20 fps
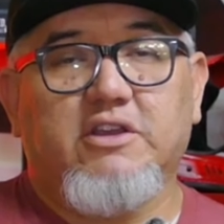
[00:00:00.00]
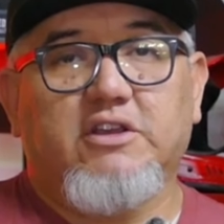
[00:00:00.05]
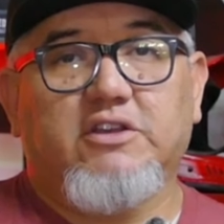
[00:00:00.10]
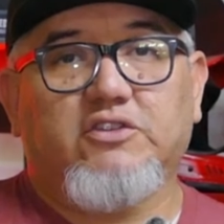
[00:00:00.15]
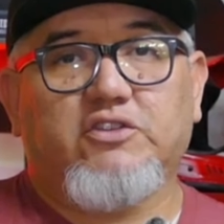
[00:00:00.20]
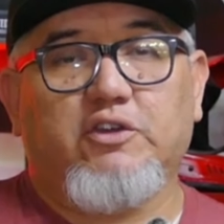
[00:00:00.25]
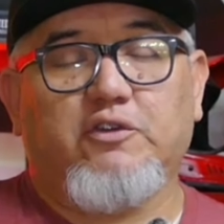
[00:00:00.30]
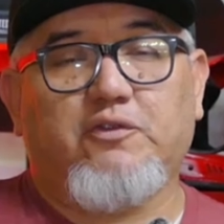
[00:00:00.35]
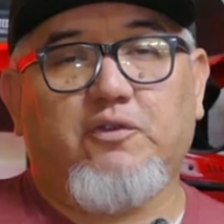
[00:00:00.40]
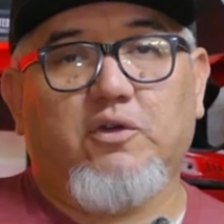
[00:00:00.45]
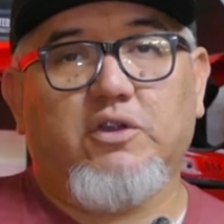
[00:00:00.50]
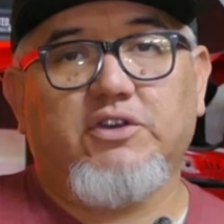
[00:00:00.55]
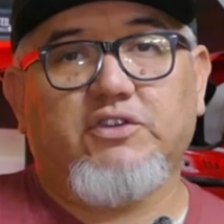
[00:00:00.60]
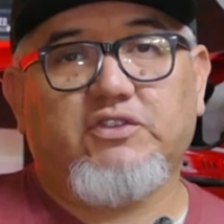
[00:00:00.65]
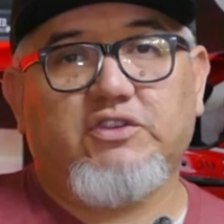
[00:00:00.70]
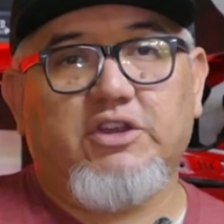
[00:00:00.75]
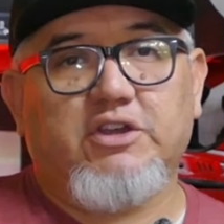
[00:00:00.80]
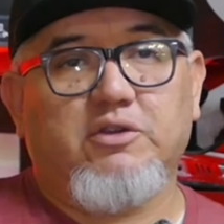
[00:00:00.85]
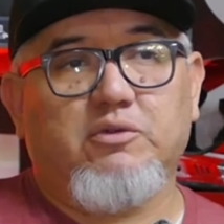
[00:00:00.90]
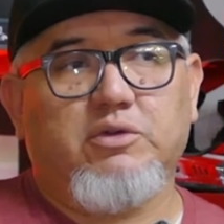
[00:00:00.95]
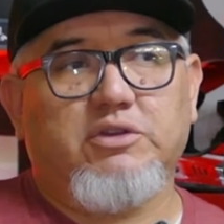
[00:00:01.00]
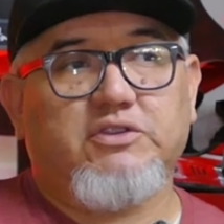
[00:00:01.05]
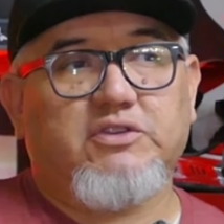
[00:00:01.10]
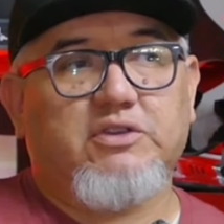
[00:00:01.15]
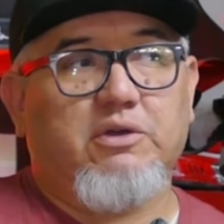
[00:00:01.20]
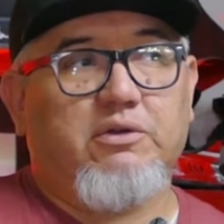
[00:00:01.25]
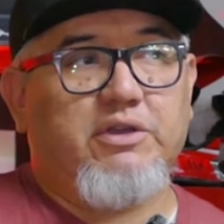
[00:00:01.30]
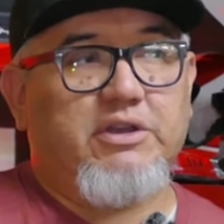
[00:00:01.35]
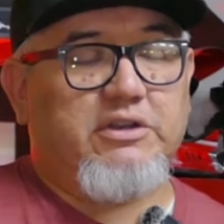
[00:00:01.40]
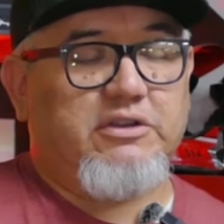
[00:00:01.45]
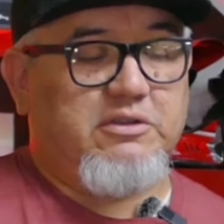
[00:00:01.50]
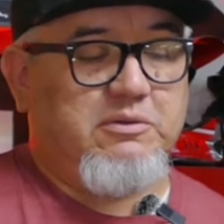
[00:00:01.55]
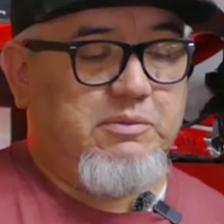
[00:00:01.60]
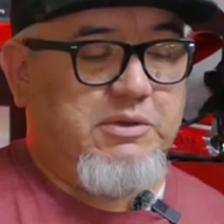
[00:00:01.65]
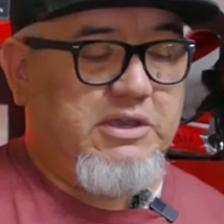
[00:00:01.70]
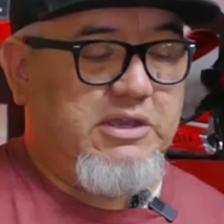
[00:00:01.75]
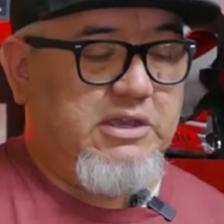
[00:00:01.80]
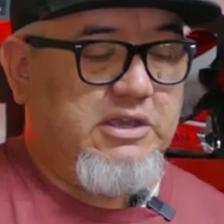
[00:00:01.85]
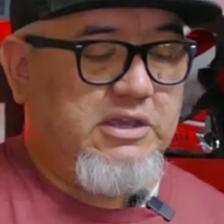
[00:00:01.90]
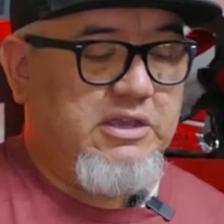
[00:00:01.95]
So 4-steer was going to
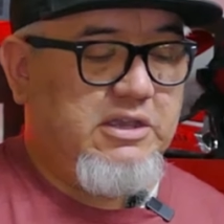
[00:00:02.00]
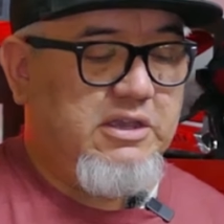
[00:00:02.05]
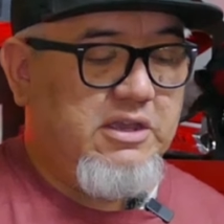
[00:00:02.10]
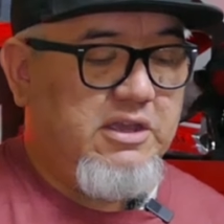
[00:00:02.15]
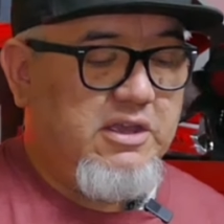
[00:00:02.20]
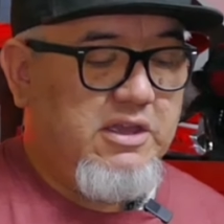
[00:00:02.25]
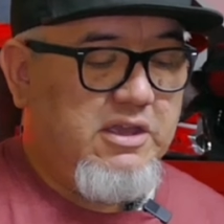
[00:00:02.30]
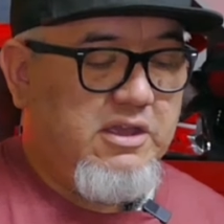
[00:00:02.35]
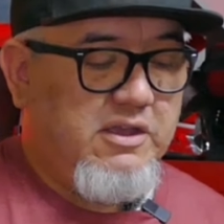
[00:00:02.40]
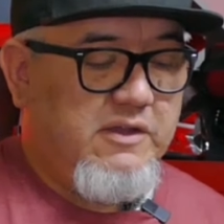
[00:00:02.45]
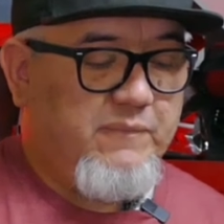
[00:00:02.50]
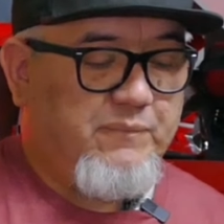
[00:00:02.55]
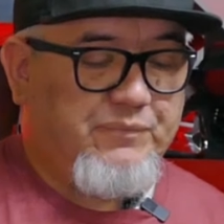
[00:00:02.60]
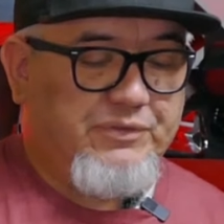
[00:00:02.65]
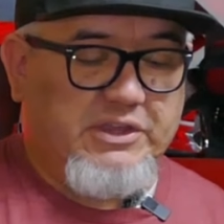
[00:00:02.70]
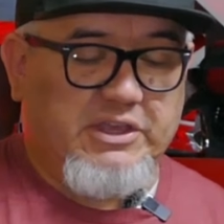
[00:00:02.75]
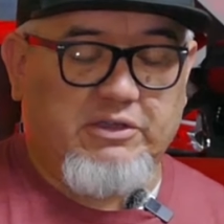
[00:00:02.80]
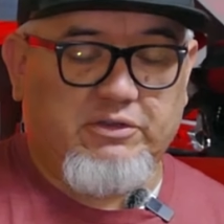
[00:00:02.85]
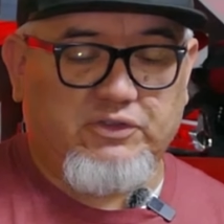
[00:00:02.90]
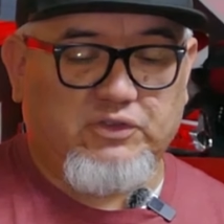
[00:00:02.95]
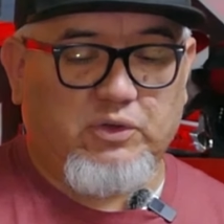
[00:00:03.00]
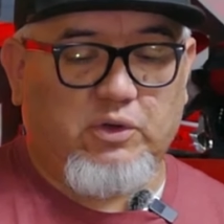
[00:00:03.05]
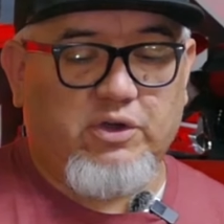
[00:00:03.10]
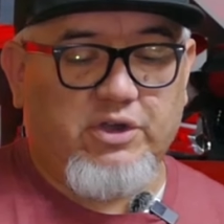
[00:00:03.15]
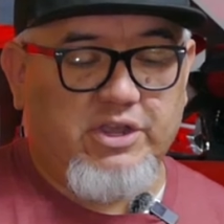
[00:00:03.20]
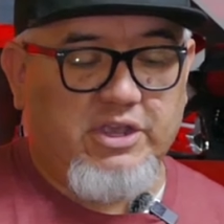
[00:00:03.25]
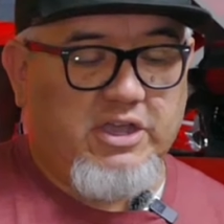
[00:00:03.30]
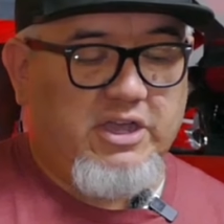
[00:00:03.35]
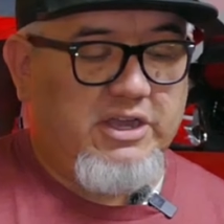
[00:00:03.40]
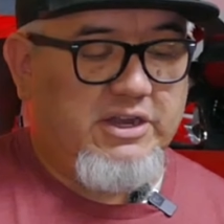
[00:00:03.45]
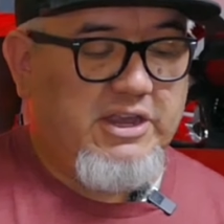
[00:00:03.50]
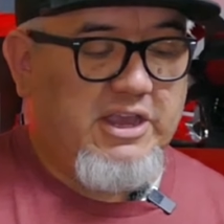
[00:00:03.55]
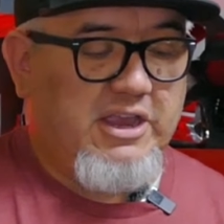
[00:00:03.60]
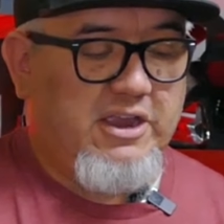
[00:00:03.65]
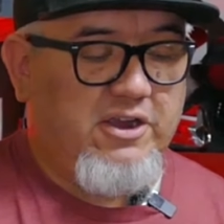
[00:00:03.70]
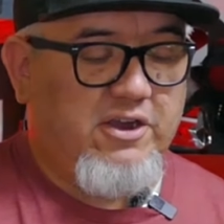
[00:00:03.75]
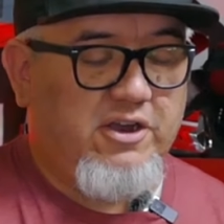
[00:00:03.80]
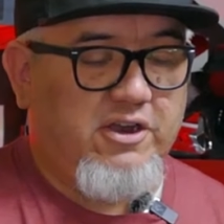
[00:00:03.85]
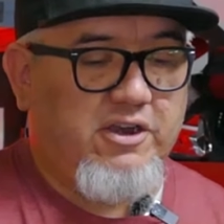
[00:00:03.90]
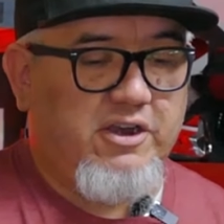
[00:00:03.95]
be, it was already on
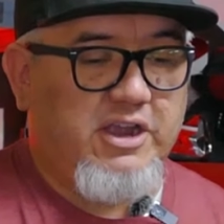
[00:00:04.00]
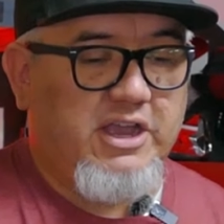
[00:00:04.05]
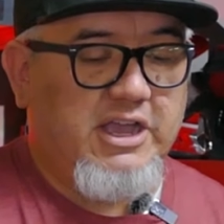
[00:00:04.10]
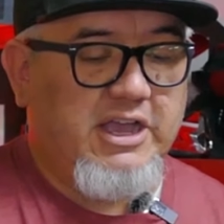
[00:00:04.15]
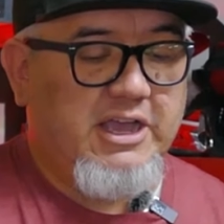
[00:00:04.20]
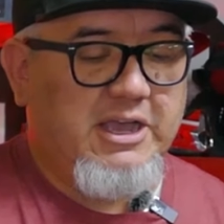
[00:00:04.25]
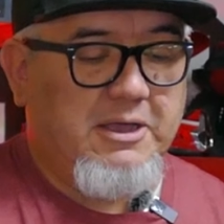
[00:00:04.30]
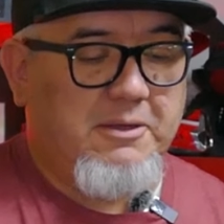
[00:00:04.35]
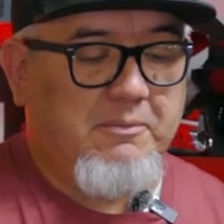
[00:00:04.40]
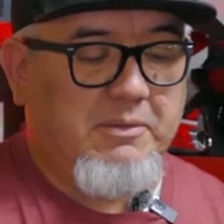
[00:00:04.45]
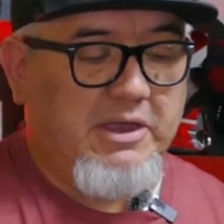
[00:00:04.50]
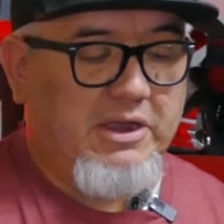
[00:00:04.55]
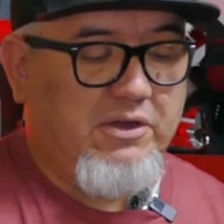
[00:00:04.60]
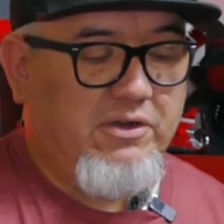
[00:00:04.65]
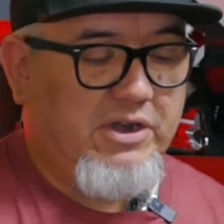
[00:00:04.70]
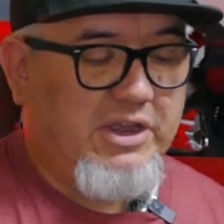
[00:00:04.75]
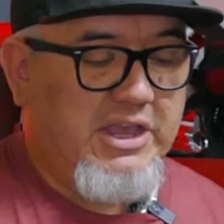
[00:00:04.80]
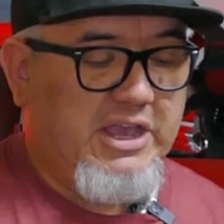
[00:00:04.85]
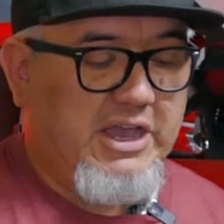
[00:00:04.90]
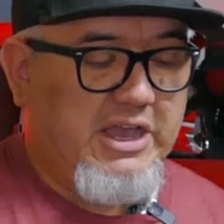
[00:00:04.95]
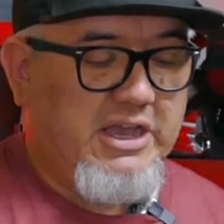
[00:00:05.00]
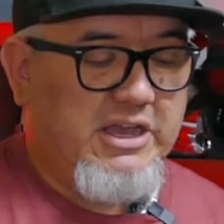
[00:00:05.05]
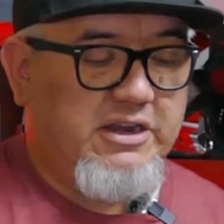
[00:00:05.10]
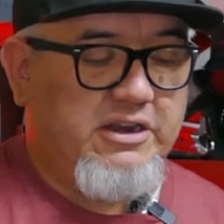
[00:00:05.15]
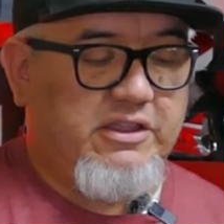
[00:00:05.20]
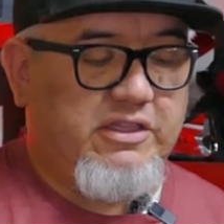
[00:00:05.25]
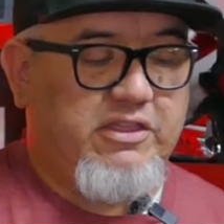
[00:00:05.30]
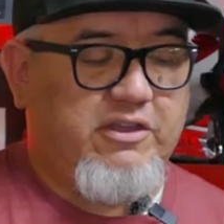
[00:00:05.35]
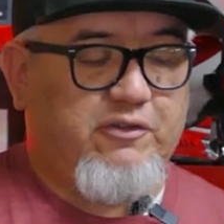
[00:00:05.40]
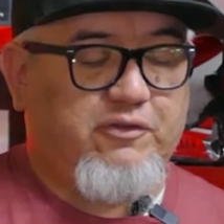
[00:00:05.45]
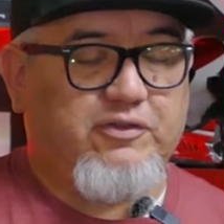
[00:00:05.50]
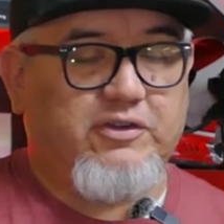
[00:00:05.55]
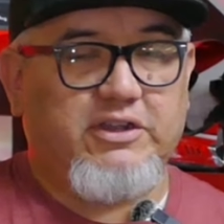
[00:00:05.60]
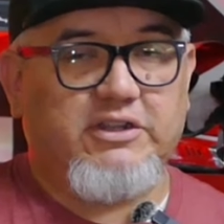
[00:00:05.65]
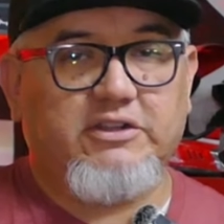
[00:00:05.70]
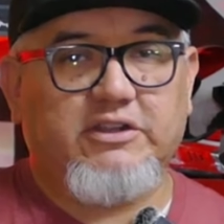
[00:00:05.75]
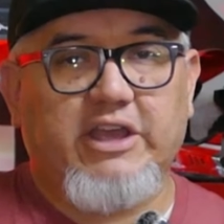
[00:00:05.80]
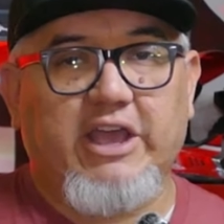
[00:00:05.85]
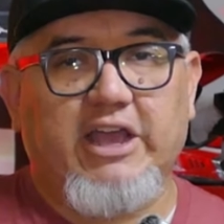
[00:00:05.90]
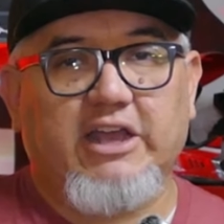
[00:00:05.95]
here. I already had the
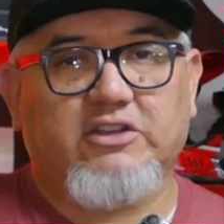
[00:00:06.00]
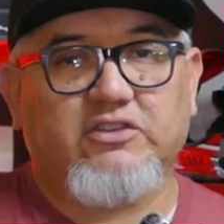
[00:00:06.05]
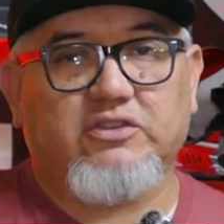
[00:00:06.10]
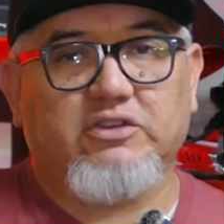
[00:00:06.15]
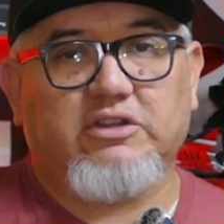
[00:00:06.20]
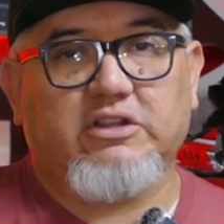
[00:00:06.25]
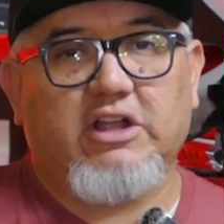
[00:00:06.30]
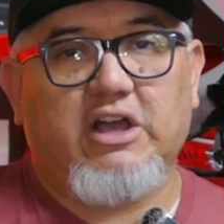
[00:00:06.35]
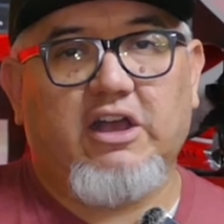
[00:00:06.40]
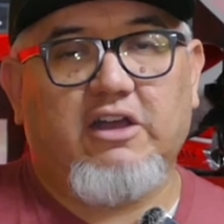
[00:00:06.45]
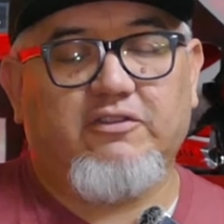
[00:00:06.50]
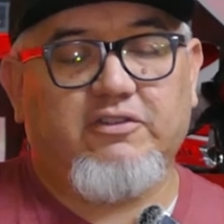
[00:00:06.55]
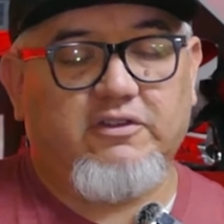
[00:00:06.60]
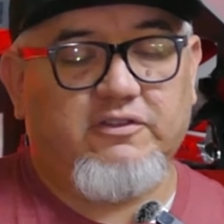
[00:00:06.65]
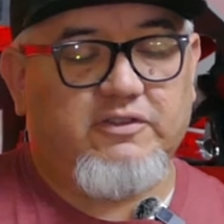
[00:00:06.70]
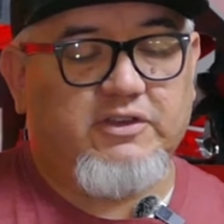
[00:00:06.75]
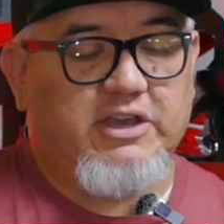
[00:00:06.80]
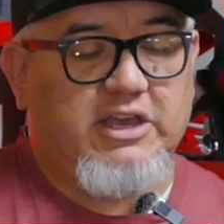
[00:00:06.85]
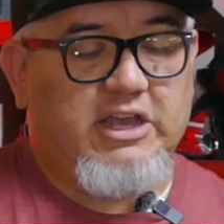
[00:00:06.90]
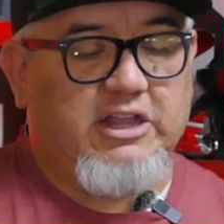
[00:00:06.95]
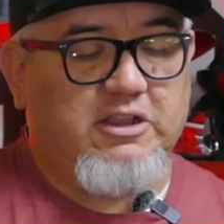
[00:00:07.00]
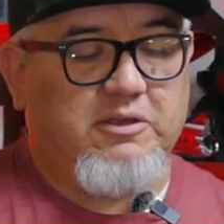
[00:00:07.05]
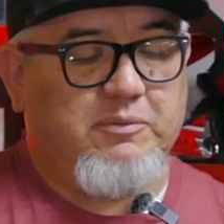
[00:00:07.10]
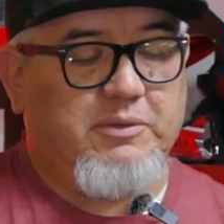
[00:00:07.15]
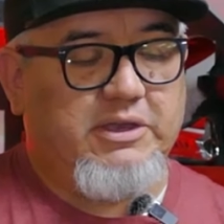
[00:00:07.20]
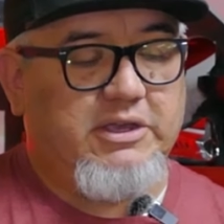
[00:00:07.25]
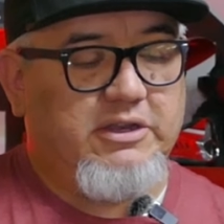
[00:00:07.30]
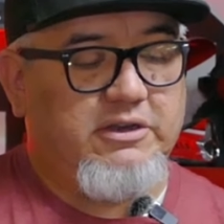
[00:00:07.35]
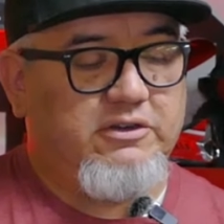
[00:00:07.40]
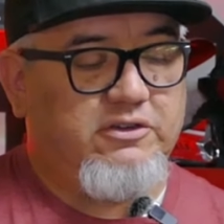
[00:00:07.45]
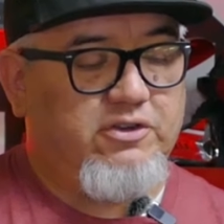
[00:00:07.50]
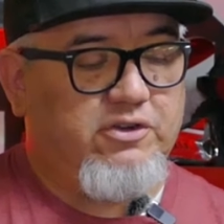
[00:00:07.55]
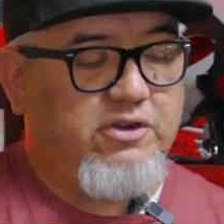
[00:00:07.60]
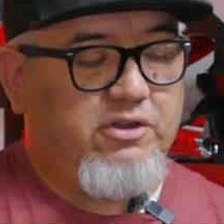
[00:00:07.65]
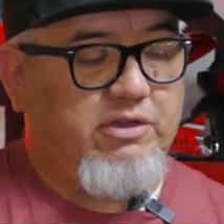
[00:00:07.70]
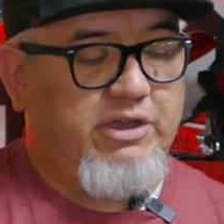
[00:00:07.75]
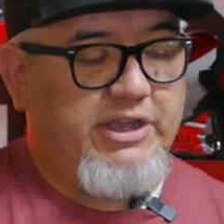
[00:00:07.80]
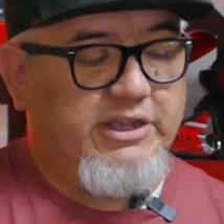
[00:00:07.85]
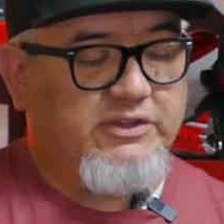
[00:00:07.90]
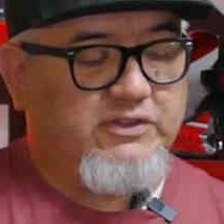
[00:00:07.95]
front axle off of an Element
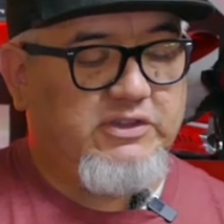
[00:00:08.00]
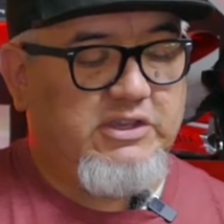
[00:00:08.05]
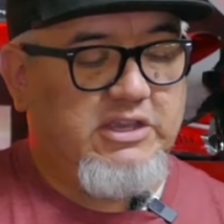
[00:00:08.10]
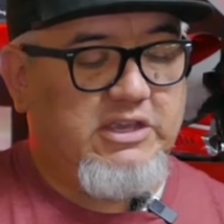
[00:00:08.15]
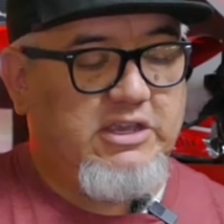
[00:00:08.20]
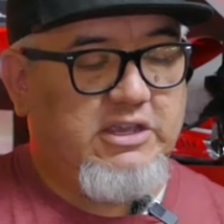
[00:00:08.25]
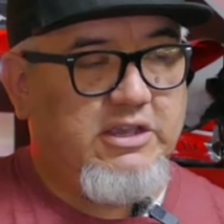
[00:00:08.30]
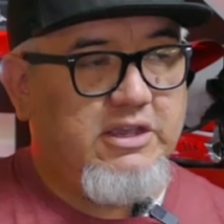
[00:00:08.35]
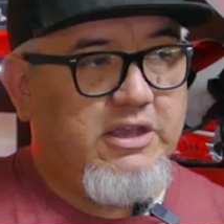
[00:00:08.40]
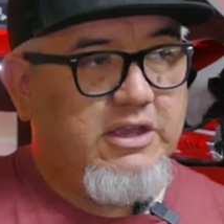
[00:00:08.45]
Enduro SE.